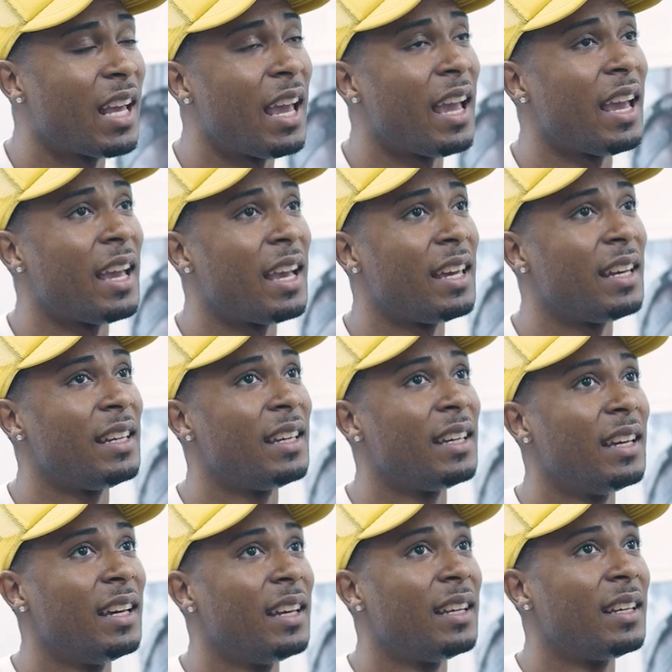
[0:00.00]
And
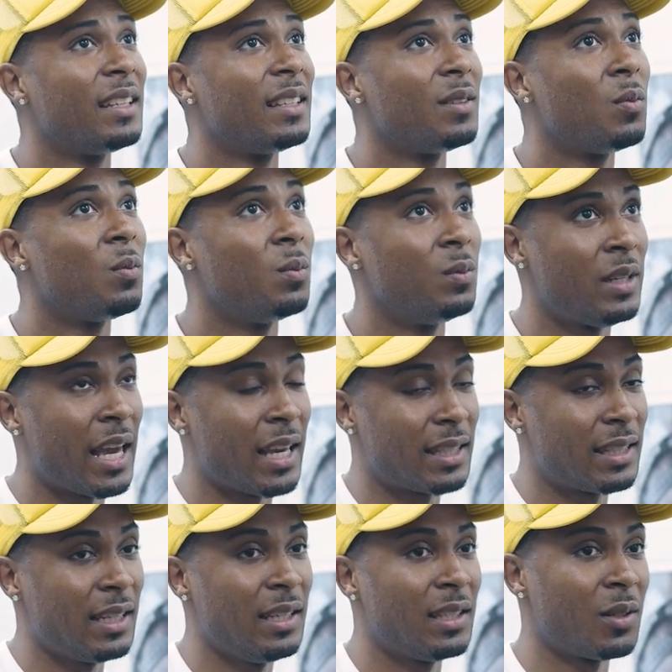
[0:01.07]
next
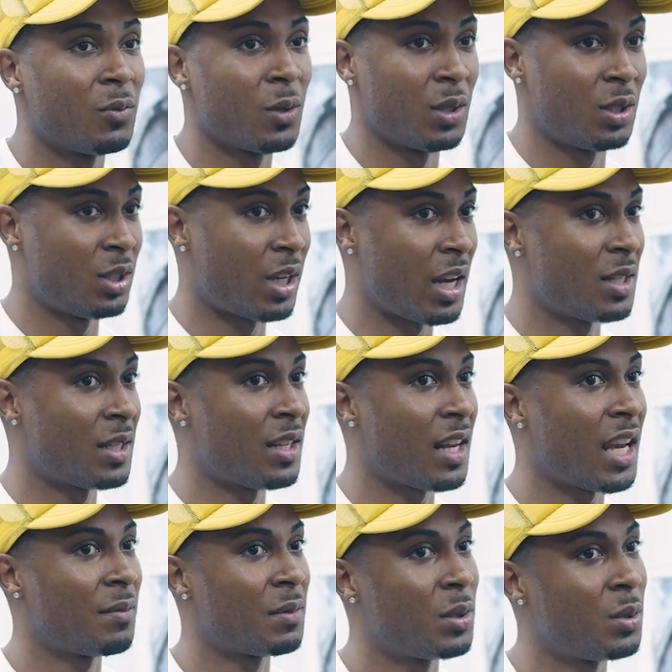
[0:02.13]
season, we're going to change the
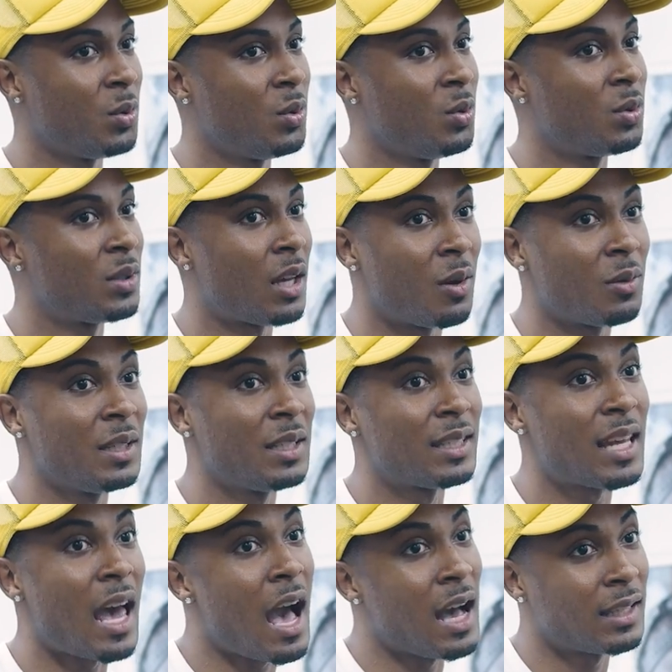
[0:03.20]
name to Tony's
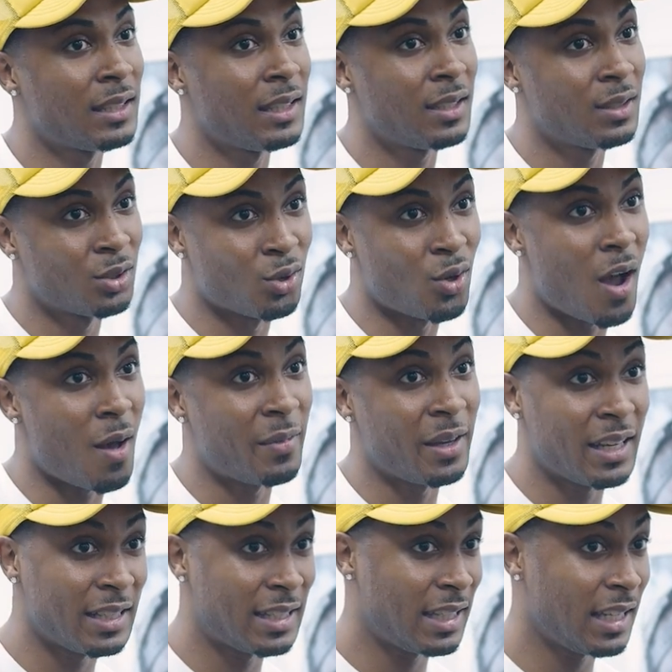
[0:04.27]
Toxic Drama
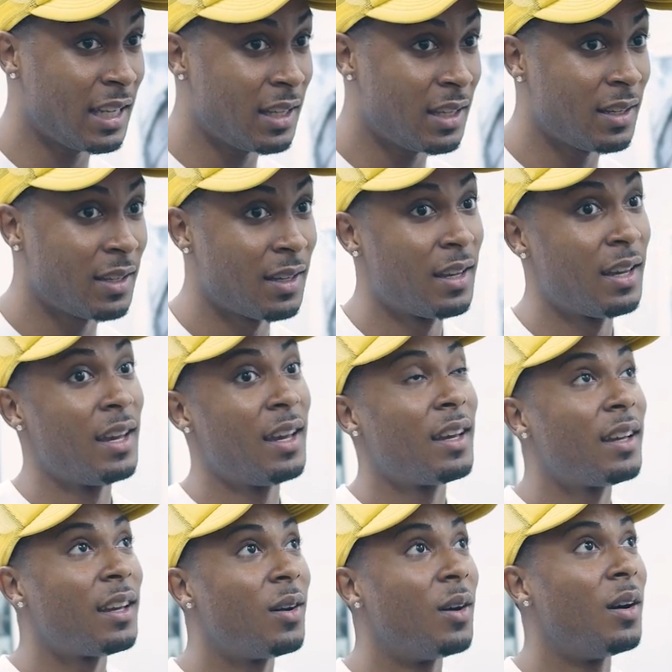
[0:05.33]
and Tea.
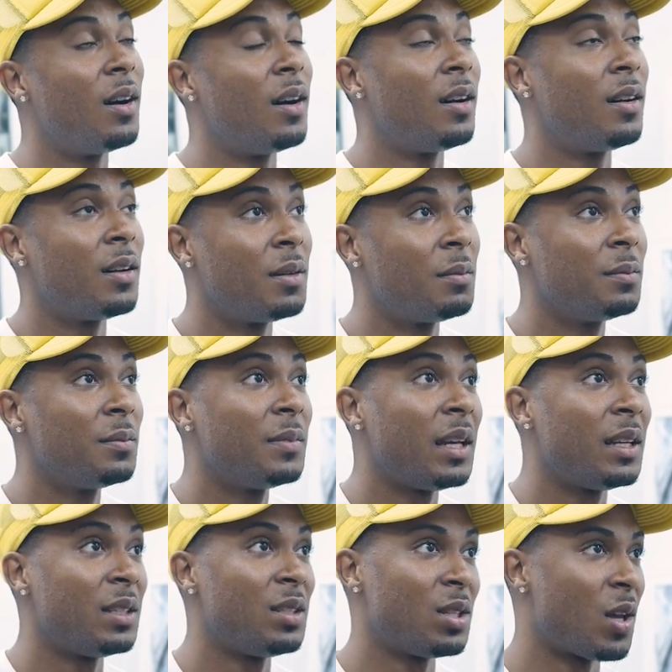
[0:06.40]
And
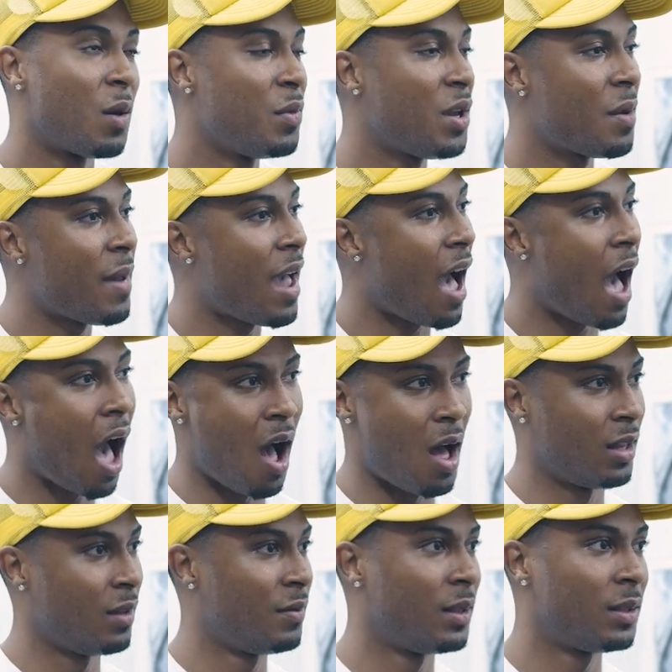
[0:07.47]
it's just going to be about all
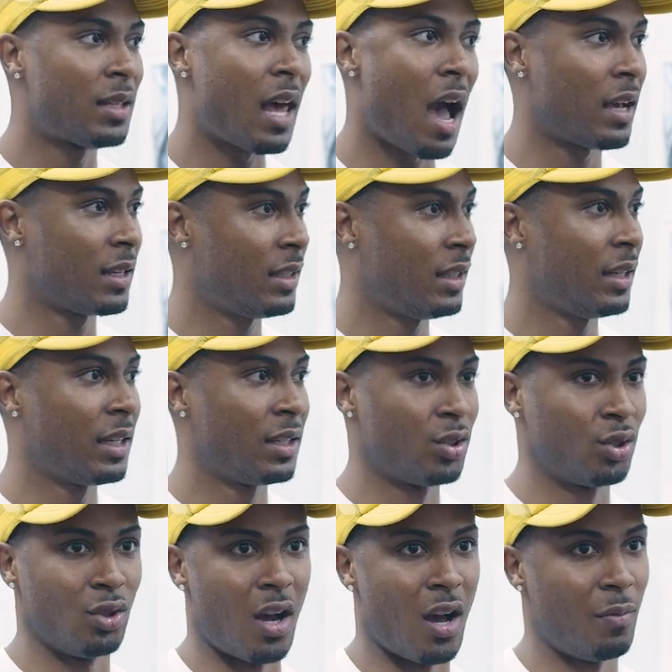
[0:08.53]
of the toxic and
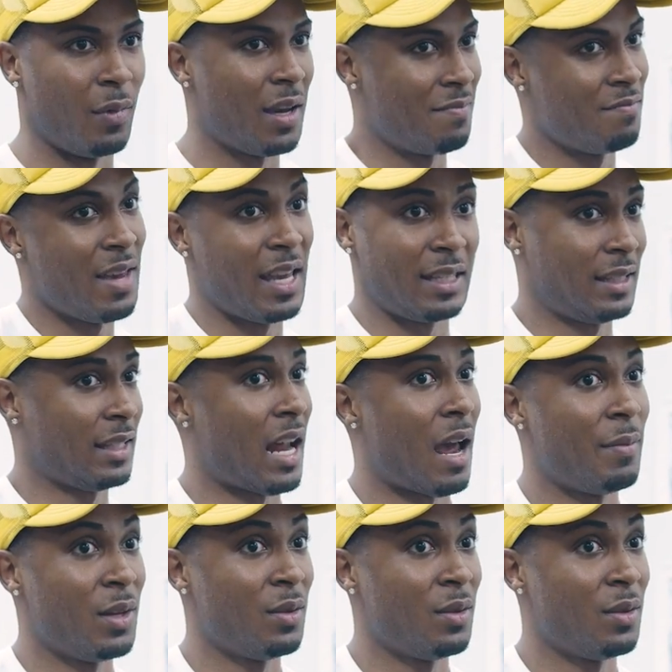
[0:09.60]
drama and mess that I be.